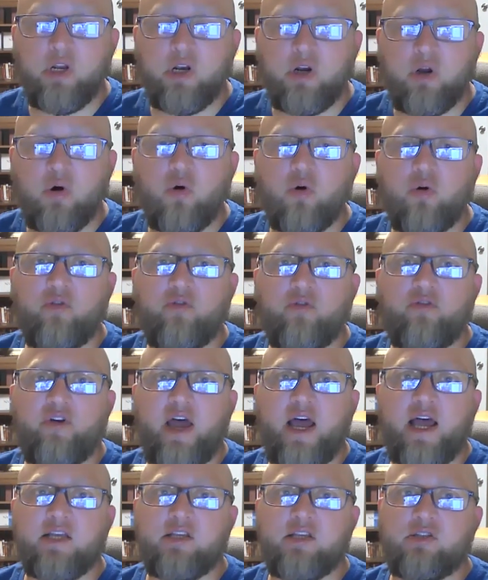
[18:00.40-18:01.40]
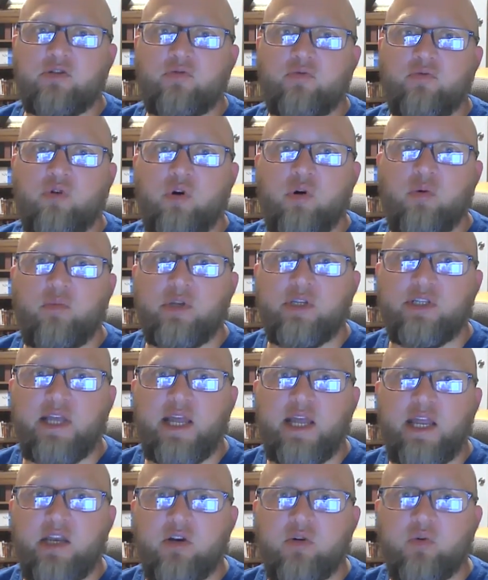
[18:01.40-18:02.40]
going to hold fast to Romans
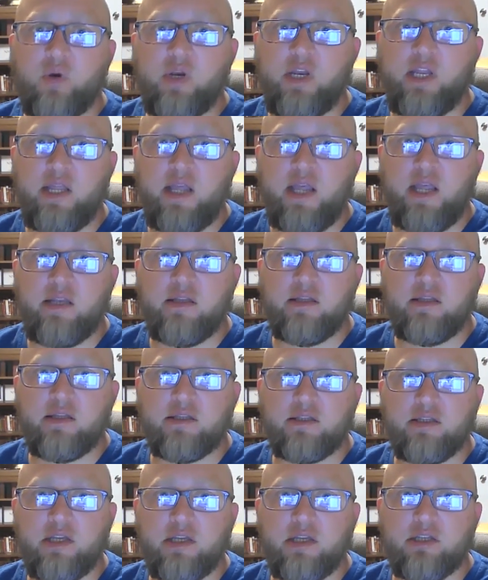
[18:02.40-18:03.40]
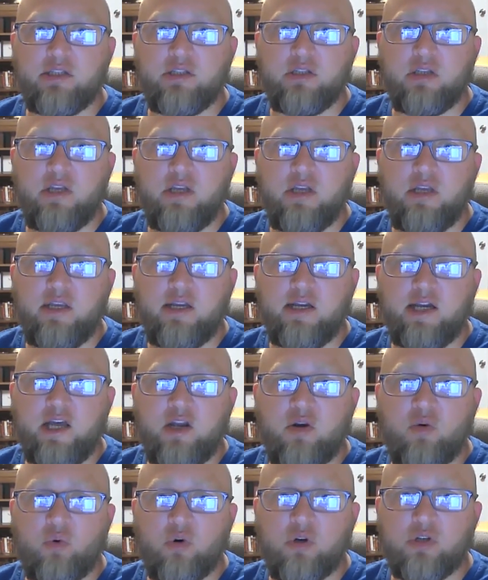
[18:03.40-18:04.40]
8:28 that says,
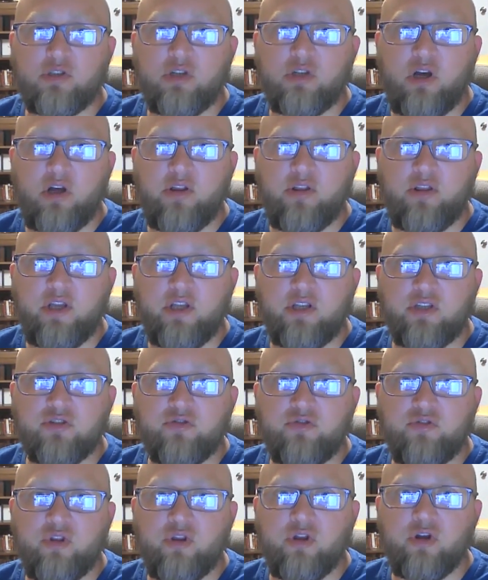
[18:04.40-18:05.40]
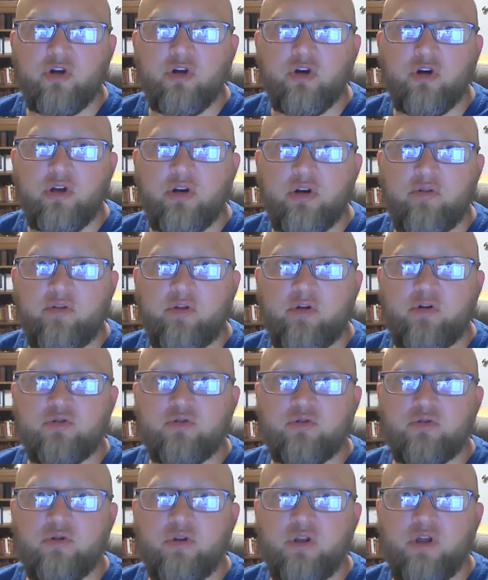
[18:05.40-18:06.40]
God works all things for the good of
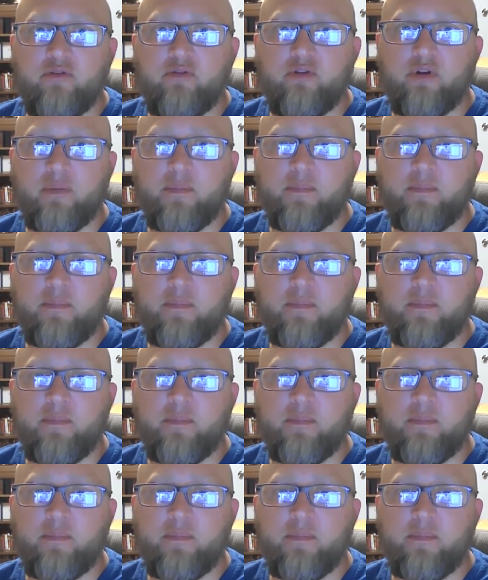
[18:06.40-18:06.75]
those who love